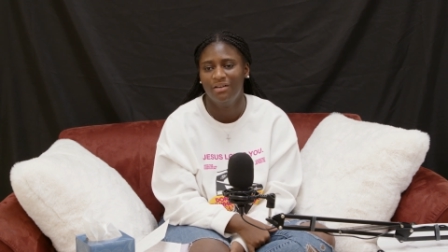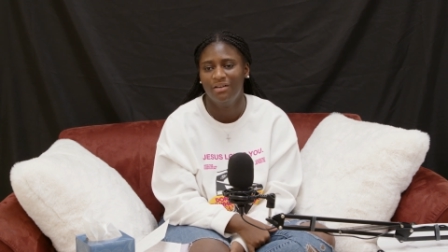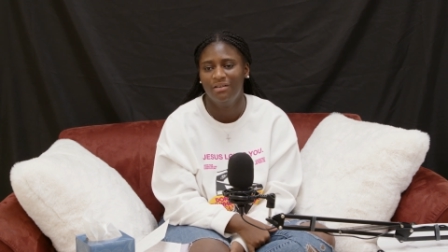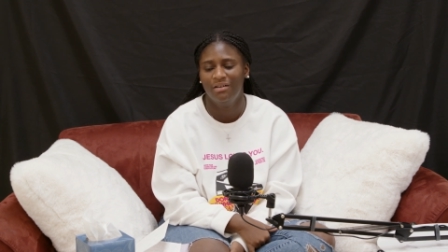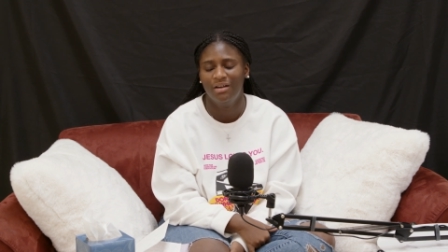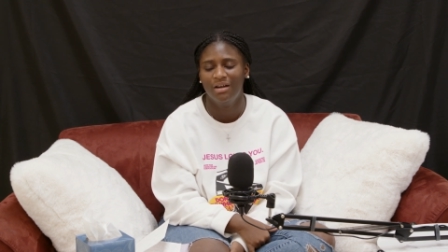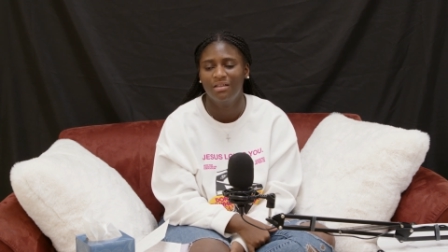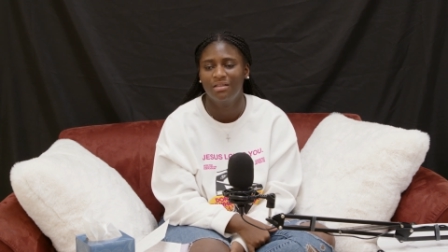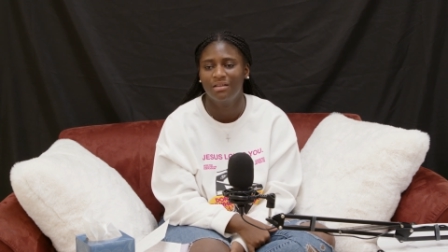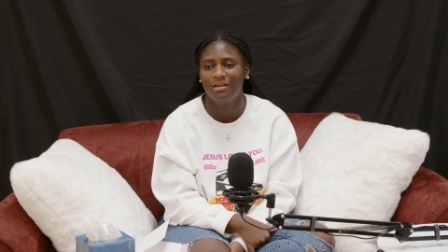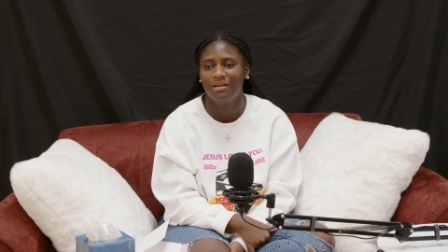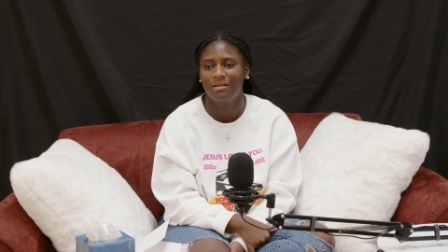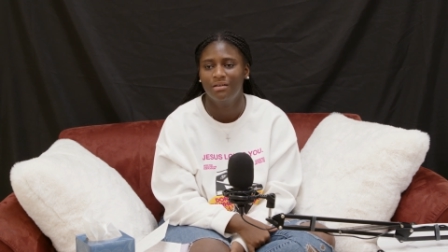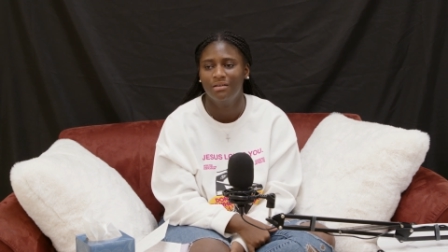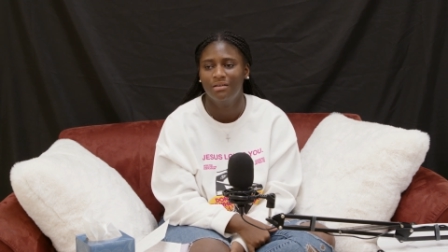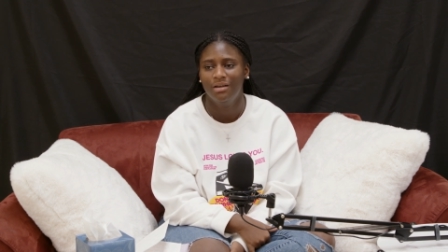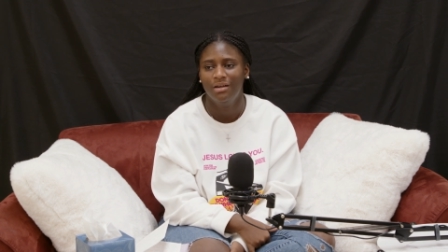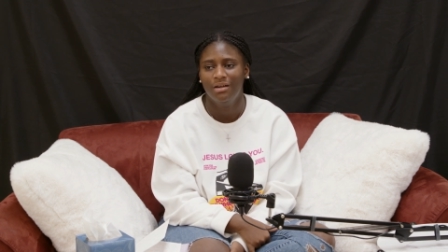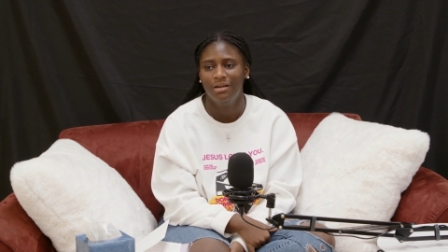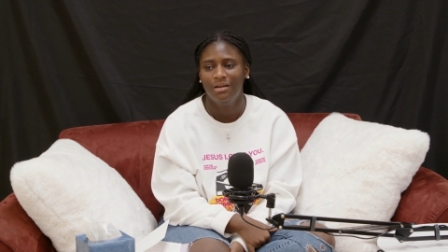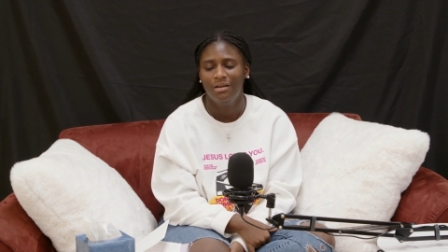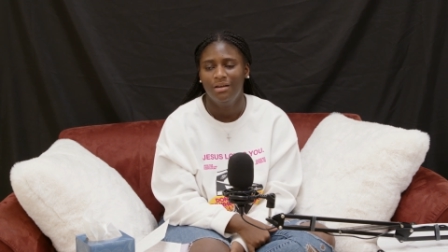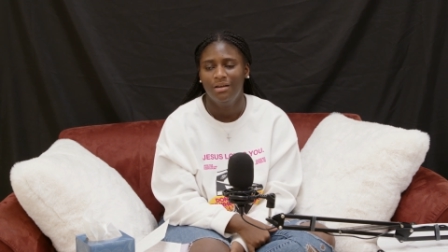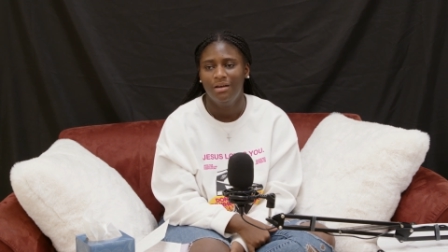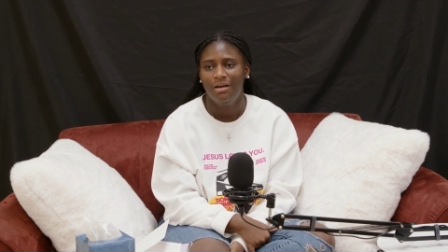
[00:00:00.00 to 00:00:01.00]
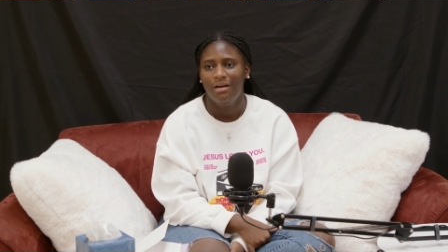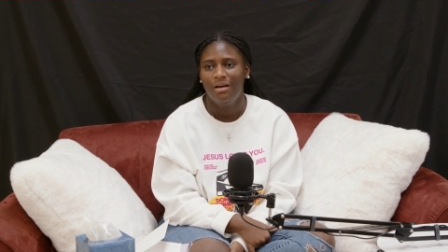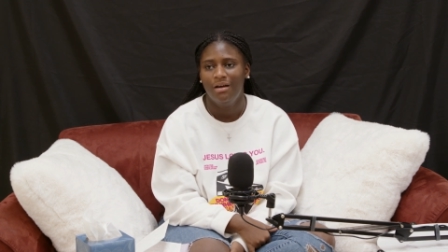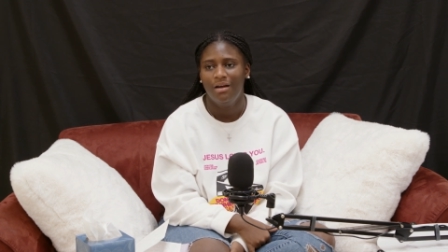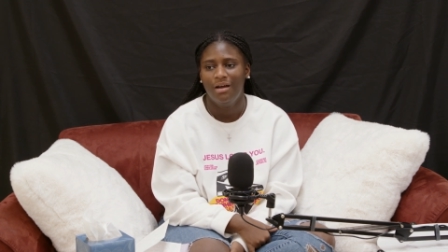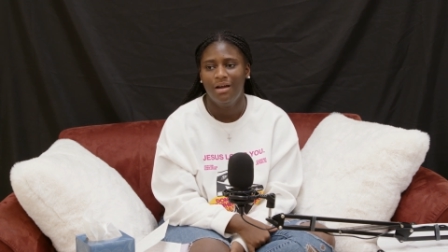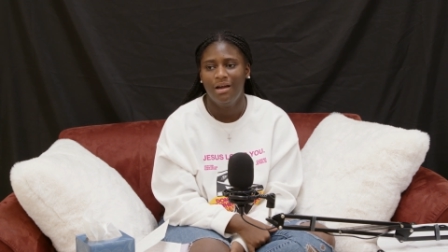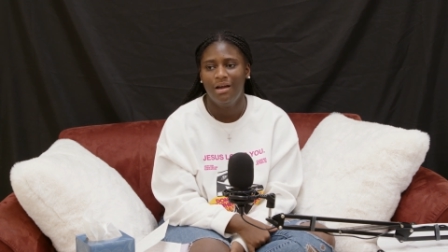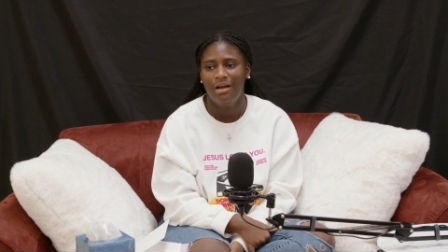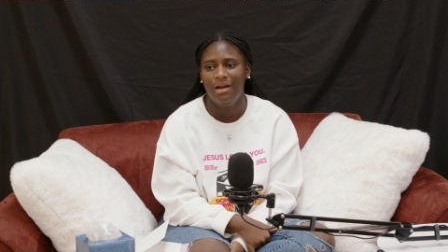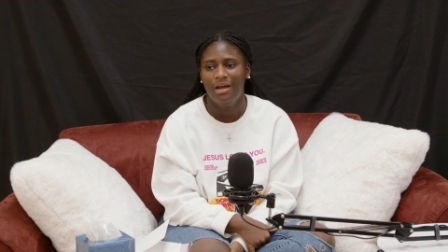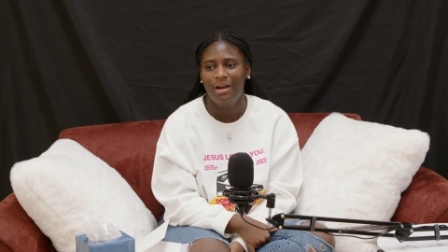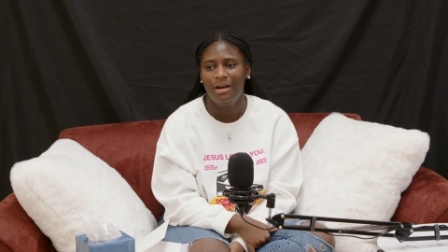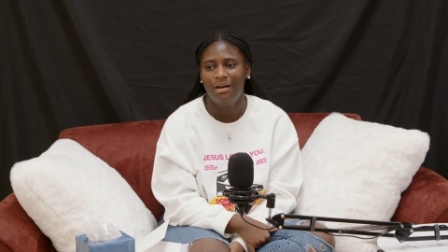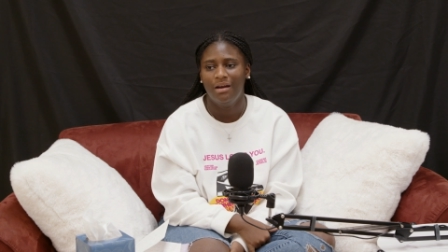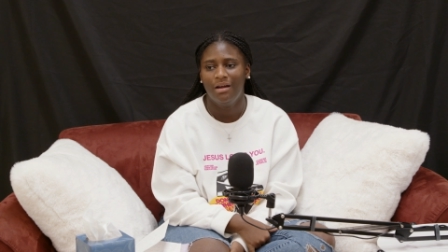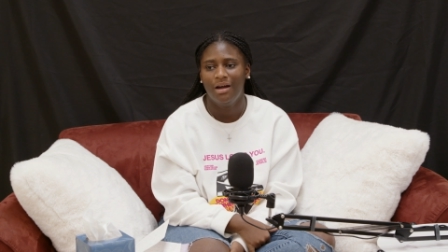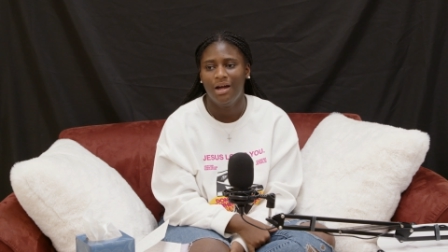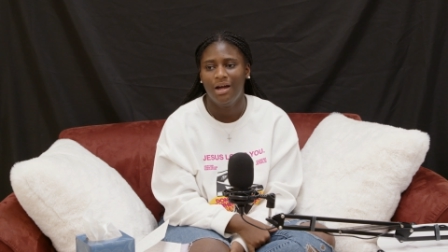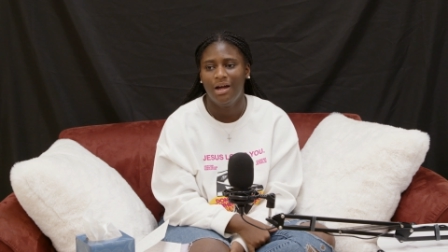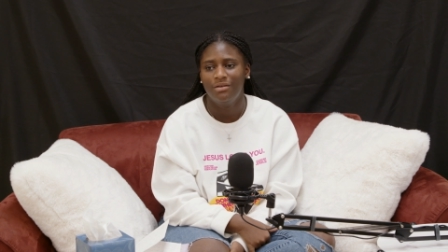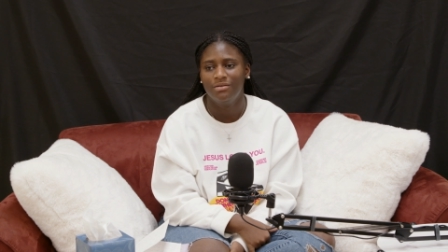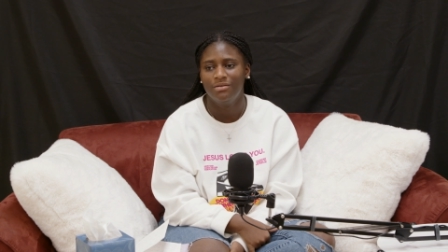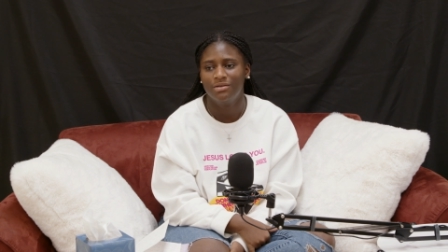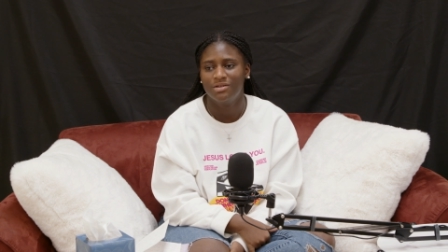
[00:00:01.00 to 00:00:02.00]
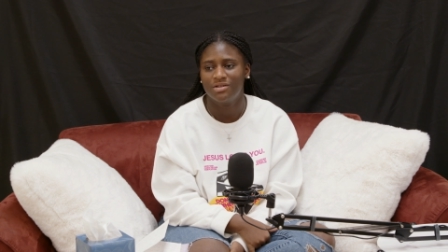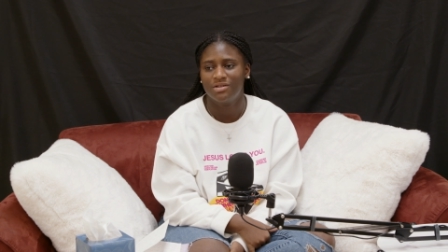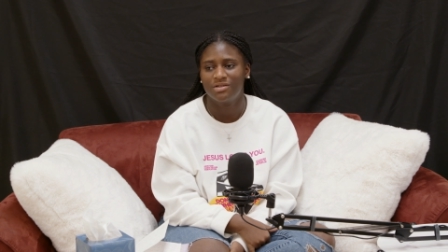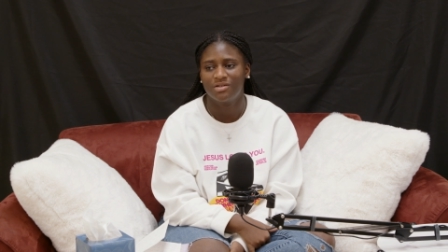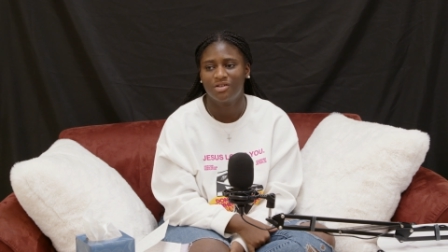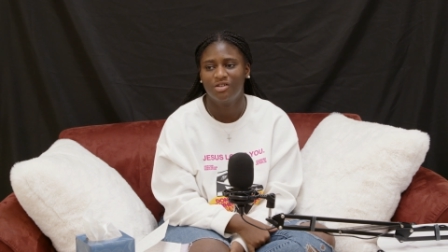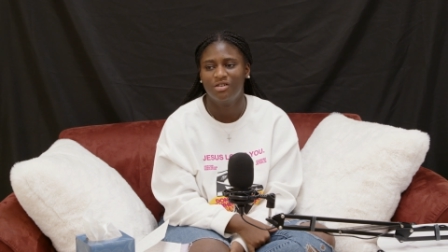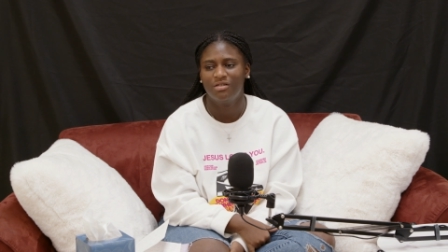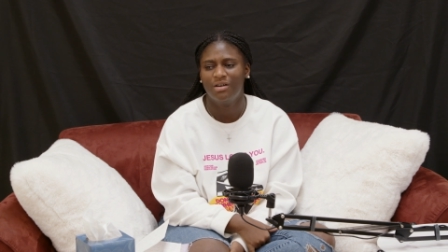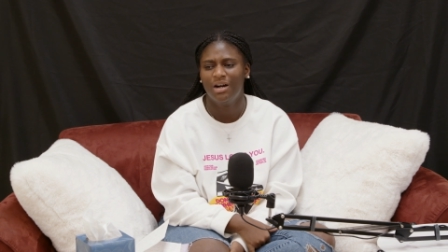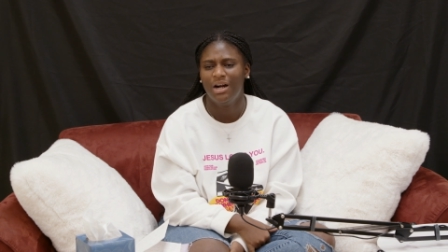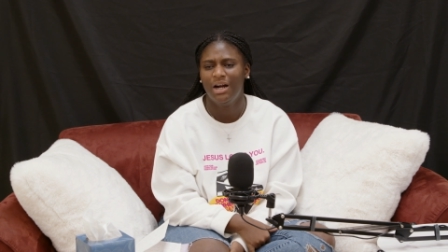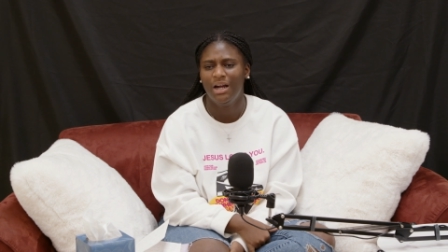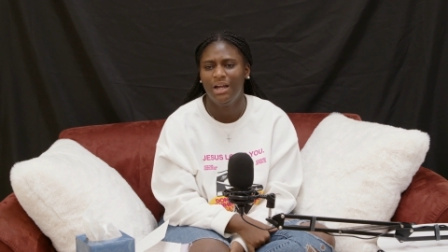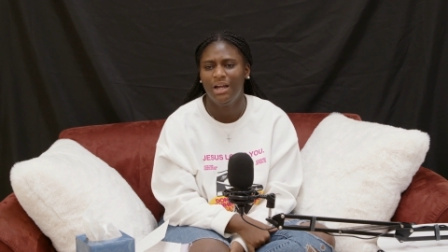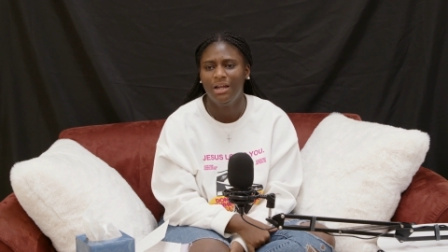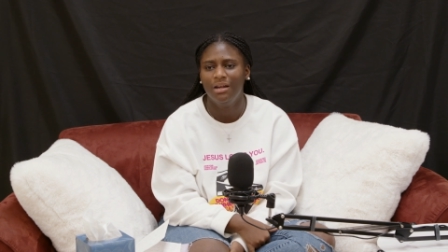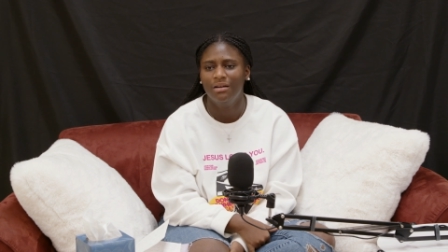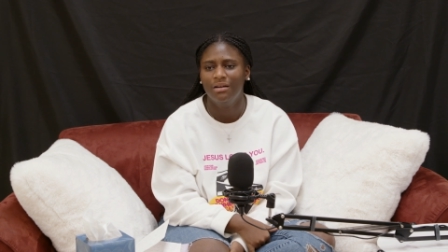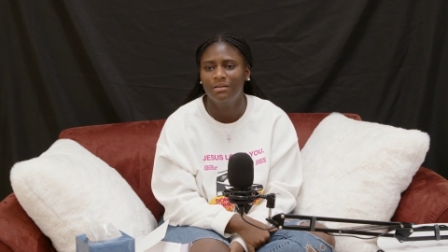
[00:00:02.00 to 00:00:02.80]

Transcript: nothing. And I was just crying.